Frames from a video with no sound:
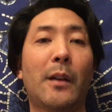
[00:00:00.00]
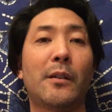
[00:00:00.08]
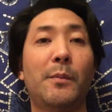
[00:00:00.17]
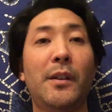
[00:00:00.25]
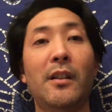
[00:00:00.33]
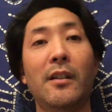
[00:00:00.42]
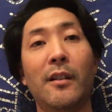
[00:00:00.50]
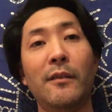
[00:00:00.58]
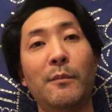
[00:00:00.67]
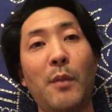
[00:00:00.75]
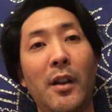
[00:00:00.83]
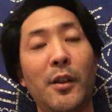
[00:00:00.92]
Speaking
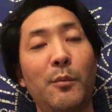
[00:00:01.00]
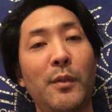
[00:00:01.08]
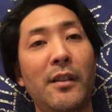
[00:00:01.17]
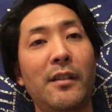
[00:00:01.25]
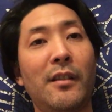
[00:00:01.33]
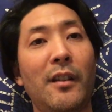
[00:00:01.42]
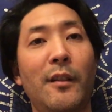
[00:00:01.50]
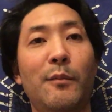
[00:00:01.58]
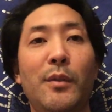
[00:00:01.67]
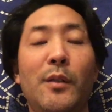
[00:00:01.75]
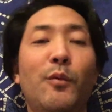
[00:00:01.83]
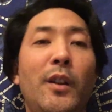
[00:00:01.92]
of, monuments have
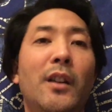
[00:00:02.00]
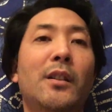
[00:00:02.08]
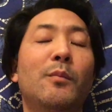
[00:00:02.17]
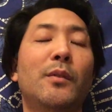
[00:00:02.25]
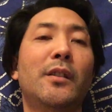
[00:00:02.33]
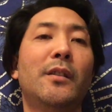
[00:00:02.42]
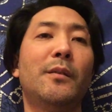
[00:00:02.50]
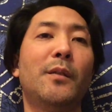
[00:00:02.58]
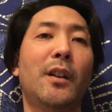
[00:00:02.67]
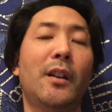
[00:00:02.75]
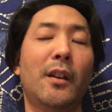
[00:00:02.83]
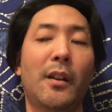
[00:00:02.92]
been randomly
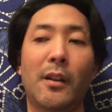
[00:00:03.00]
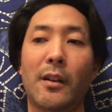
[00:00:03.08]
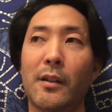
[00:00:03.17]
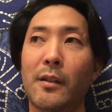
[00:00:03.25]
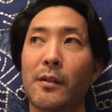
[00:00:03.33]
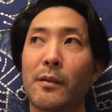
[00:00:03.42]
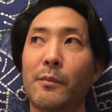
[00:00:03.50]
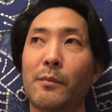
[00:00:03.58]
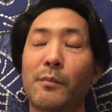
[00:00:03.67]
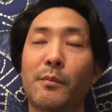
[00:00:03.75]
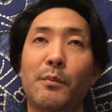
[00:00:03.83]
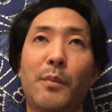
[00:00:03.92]

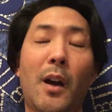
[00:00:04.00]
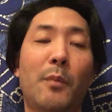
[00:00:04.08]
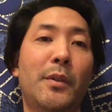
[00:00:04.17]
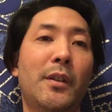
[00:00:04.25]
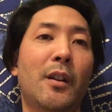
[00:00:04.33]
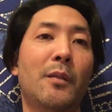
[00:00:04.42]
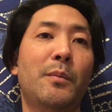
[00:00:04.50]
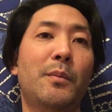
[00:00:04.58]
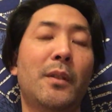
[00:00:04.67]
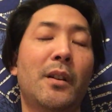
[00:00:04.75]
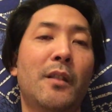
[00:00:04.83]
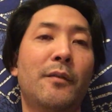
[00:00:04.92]
popping up
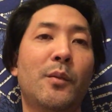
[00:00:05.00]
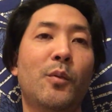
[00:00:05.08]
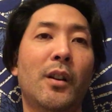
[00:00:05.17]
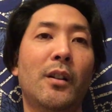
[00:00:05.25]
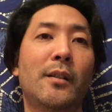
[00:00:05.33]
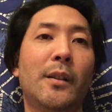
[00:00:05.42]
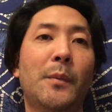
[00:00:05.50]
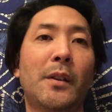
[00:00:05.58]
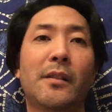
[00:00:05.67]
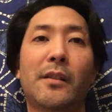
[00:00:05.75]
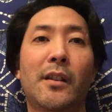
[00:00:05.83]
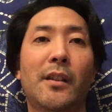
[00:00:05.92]
everywhere, and I'm
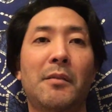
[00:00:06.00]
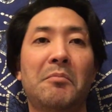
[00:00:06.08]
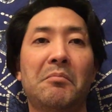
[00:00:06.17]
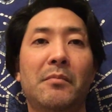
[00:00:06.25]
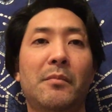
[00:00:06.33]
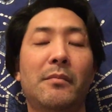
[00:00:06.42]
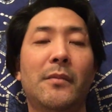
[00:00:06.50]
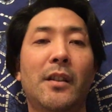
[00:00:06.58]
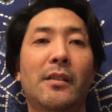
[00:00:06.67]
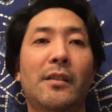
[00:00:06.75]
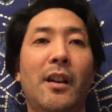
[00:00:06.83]
not saying that's